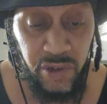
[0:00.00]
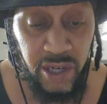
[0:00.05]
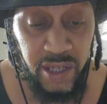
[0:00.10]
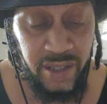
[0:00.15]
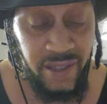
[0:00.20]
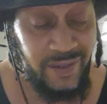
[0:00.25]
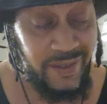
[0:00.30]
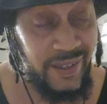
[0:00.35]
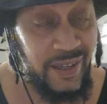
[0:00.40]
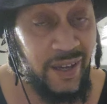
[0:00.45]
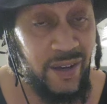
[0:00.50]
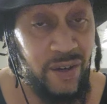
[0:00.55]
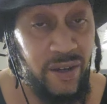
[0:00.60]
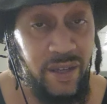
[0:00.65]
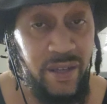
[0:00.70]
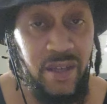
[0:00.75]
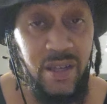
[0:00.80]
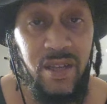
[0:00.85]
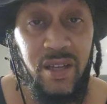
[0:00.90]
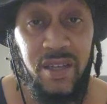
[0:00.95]
read
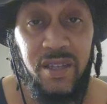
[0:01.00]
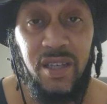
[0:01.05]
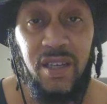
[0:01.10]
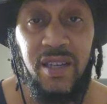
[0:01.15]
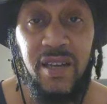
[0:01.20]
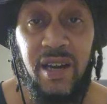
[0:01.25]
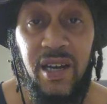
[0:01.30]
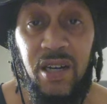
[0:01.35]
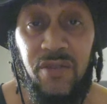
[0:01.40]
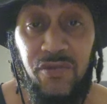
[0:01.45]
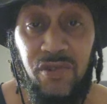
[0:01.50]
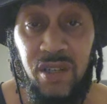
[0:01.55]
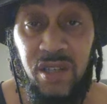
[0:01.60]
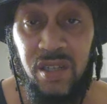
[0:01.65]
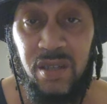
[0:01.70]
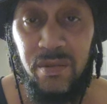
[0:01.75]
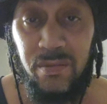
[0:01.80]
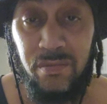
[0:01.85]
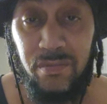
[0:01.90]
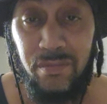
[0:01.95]
that kind of
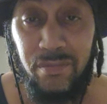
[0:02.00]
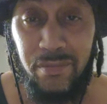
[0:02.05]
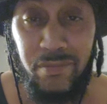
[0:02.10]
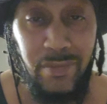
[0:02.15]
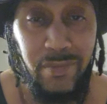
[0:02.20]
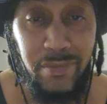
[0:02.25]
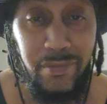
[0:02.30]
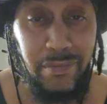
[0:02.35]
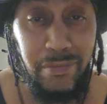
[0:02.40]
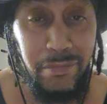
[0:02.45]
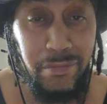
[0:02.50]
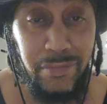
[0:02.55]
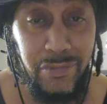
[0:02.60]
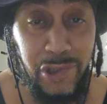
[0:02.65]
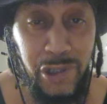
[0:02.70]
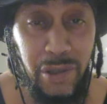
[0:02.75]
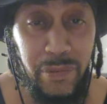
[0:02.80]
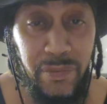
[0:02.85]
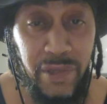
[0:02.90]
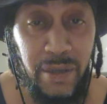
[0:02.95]
really
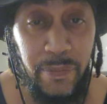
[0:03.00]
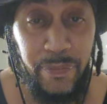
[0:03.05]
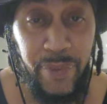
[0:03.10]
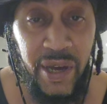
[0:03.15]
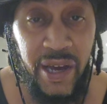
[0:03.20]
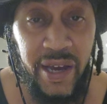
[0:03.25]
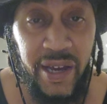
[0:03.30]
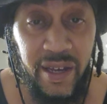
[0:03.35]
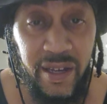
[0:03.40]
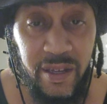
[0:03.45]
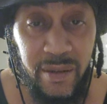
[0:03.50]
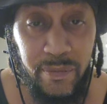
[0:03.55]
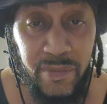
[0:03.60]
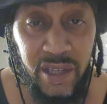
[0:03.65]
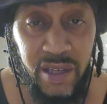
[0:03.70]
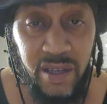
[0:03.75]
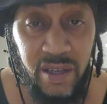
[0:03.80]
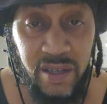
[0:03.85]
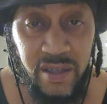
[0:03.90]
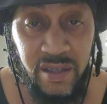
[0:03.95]
took me aback,
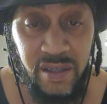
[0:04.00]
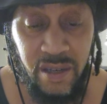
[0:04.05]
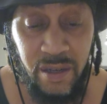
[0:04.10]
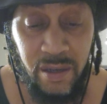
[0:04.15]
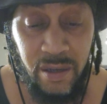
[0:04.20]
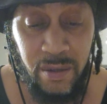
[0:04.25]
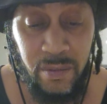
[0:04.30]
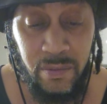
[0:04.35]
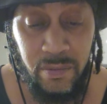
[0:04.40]
because